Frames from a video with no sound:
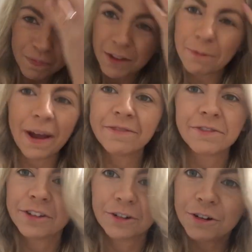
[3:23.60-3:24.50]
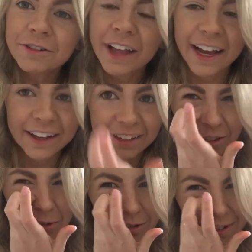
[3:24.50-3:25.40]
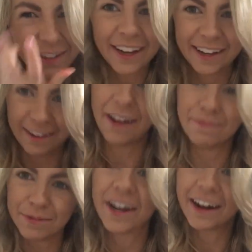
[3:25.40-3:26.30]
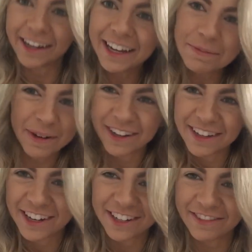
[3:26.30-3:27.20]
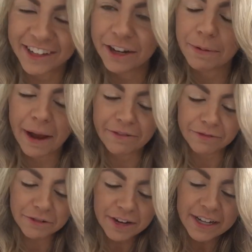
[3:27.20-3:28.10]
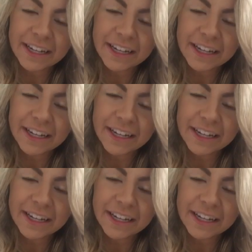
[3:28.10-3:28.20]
Not painful at all. Like, it looks like I'm tugging, but it's actually really not painful.